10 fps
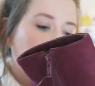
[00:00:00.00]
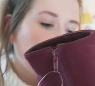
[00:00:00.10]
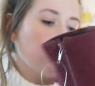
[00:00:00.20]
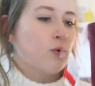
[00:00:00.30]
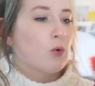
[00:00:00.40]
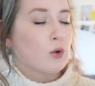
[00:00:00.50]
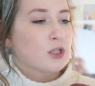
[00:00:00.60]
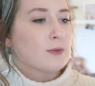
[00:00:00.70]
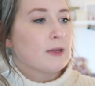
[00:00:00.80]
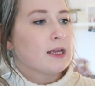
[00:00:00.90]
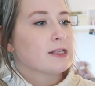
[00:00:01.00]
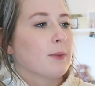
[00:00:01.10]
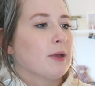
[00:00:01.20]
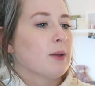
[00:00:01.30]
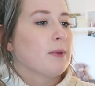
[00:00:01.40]
a bit more autumny,
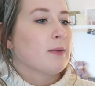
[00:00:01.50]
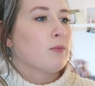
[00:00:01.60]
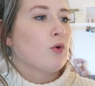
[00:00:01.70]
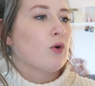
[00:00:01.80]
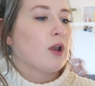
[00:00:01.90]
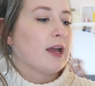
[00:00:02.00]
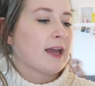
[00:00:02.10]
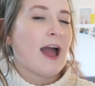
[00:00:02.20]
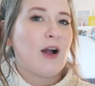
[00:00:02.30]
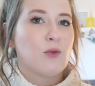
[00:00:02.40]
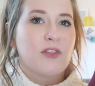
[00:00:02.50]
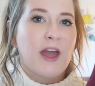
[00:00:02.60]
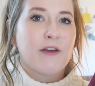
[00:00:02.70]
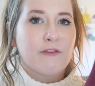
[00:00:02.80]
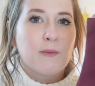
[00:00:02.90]
something a bit more like out
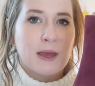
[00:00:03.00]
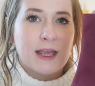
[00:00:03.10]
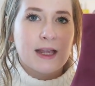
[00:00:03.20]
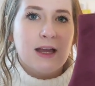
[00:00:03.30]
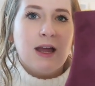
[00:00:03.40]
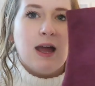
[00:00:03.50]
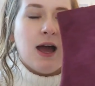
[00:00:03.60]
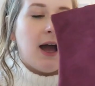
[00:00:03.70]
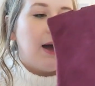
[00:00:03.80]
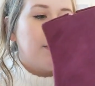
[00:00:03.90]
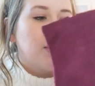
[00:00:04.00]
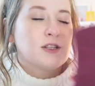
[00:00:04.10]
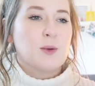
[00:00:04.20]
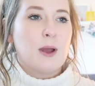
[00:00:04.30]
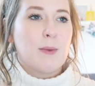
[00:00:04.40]
there for me um, and
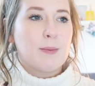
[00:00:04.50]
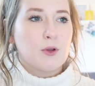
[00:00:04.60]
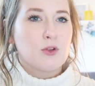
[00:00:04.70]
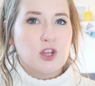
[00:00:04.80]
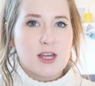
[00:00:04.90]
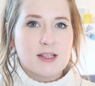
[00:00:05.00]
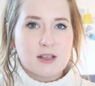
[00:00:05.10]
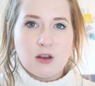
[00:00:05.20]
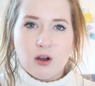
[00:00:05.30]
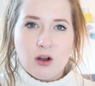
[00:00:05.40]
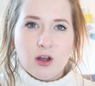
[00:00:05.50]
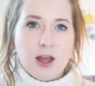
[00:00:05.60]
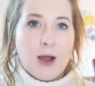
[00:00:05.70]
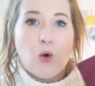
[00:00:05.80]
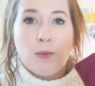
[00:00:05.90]
because I wear my blue jeans a lot
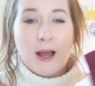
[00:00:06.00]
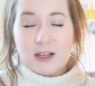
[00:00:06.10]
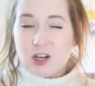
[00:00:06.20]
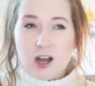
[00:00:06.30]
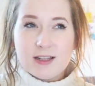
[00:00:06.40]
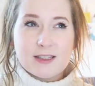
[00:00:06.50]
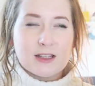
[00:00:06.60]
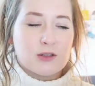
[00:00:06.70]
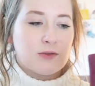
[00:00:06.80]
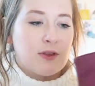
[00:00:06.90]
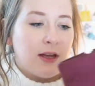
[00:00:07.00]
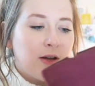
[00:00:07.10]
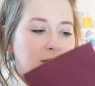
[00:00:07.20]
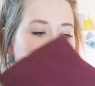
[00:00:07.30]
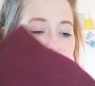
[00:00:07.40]
or black tights that sort of thing
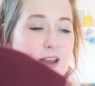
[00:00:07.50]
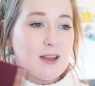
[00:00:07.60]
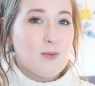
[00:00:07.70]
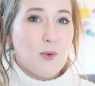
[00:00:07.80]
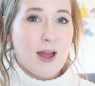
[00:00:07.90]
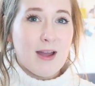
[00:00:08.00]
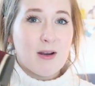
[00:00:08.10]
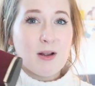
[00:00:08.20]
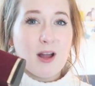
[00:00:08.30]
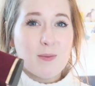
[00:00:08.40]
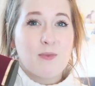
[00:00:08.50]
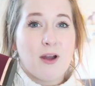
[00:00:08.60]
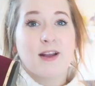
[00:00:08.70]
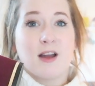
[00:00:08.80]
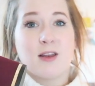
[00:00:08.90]
I was like I can wear
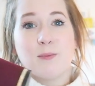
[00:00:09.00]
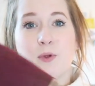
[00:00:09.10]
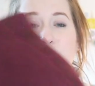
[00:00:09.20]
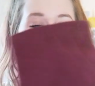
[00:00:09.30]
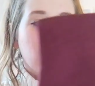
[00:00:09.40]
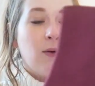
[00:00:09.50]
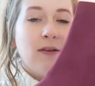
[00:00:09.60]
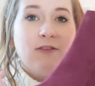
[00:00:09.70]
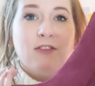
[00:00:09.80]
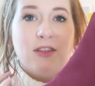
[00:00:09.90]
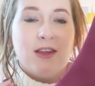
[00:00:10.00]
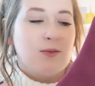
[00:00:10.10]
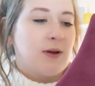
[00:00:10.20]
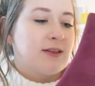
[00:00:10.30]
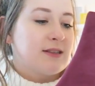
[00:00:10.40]
bright coloured boots so I went for
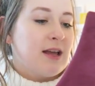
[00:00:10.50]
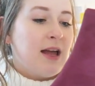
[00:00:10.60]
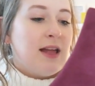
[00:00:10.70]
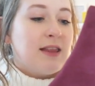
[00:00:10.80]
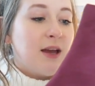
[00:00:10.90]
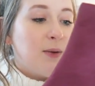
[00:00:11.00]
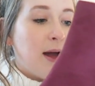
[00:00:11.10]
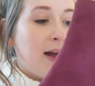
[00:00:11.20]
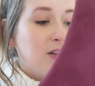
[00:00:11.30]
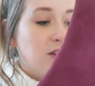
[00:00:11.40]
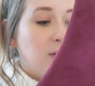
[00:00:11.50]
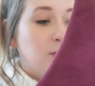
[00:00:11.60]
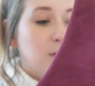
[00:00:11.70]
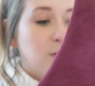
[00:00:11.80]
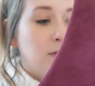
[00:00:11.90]
these ones they were actually they were
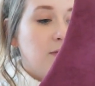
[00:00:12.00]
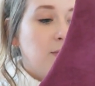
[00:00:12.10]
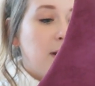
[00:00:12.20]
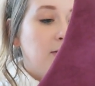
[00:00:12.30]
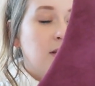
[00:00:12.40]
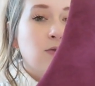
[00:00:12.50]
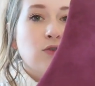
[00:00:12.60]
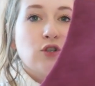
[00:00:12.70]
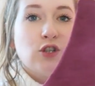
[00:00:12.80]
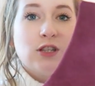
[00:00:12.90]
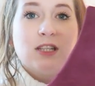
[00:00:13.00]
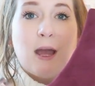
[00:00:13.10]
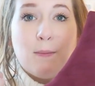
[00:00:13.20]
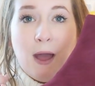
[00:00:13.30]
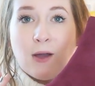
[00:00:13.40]
supposed to be 15 pounds they were reduced to
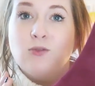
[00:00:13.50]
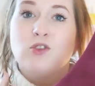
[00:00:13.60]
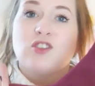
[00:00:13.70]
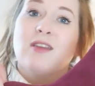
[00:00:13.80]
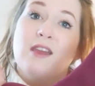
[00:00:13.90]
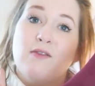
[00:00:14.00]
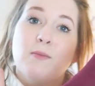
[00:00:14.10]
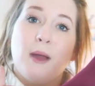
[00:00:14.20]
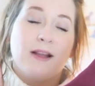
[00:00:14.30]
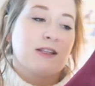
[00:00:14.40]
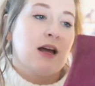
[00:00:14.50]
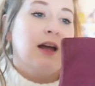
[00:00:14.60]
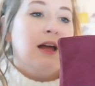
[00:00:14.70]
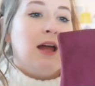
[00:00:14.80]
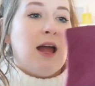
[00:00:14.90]
10 pounds which is even
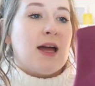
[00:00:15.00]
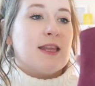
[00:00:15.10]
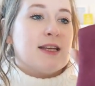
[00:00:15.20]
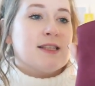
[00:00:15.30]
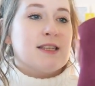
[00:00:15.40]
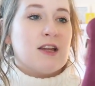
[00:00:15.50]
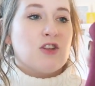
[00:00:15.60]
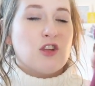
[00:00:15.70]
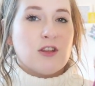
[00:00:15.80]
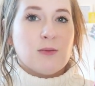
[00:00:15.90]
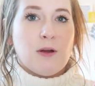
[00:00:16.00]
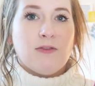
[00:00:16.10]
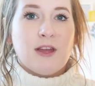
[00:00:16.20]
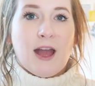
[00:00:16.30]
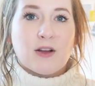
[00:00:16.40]
better and they sit just
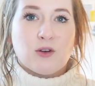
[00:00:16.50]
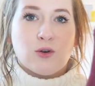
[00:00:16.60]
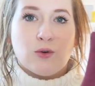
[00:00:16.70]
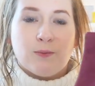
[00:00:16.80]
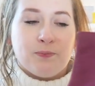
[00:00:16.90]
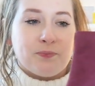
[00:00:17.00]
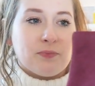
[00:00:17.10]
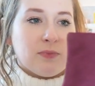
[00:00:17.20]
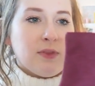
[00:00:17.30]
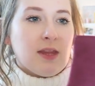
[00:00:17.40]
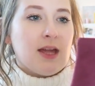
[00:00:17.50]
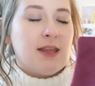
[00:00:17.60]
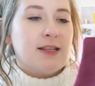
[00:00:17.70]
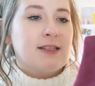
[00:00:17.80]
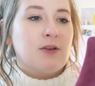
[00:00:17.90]
above the ankle
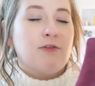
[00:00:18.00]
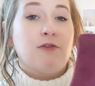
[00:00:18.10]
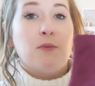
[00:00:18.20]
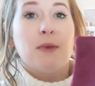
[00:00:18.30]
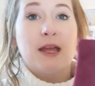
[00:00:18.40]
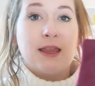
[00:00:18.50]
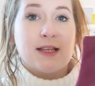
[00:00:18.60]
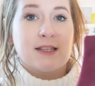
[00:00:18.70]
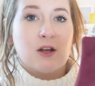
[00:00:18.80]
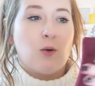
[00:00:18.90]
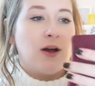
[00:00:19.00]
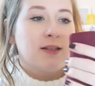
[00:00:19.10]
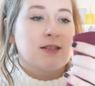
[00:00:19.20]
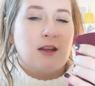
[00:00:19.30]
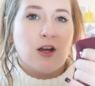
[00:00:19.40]
and they sit for me they sit
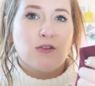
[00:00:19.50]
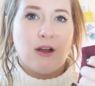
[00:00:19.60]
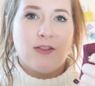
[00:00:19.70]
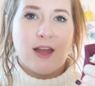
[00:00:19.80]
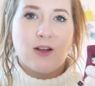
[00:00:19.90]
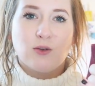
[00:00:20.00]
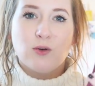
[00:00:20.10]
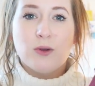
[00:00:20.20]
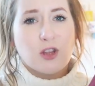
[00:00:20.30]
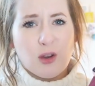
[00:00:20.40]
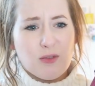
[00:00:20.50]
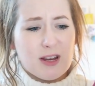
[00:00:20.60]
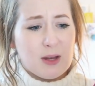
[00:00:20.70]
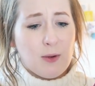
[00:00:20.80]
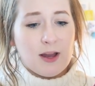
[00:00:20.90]
quite snug around the ankle which I
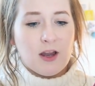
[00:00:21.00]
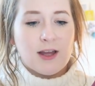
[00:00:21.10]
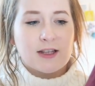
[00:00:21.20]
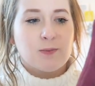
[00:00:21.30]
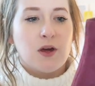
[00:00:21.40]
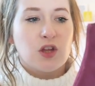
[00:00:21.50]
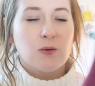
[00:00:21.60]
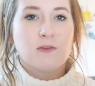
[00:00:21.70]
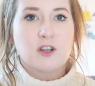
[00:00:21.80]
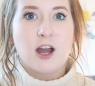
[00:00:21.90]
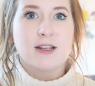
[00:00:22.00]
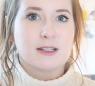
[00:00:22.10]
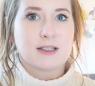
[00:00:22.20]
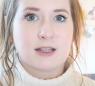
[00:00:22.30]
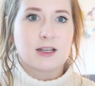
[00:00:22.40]
really quite like especially with tights
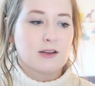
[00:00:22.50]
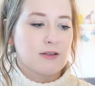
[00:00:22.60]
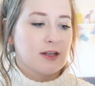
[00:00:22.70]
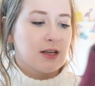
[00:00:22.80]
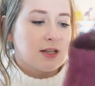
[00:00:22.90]
that's gonna look really